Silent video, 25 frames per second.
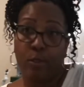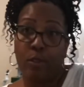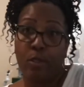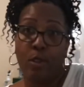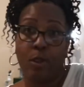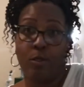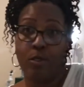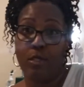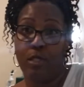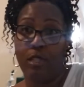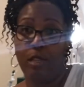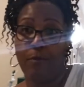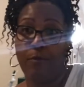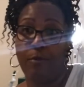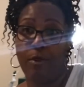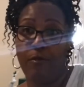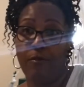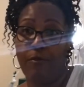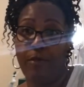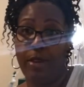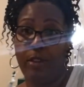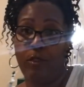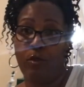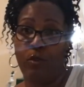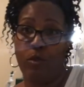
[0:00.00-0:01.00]
Don't sleep on
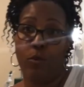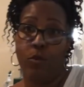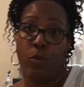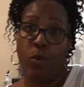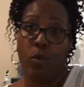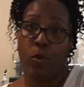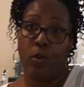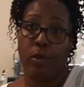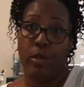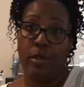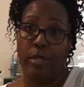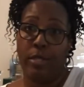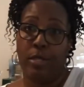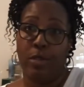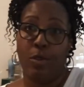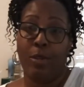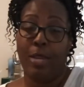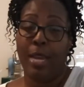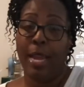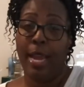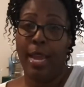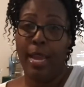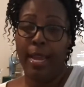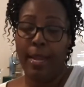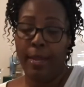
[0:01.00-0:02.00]
Fetch rewards,
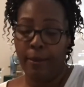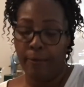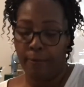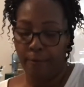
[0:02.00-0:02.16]
okay?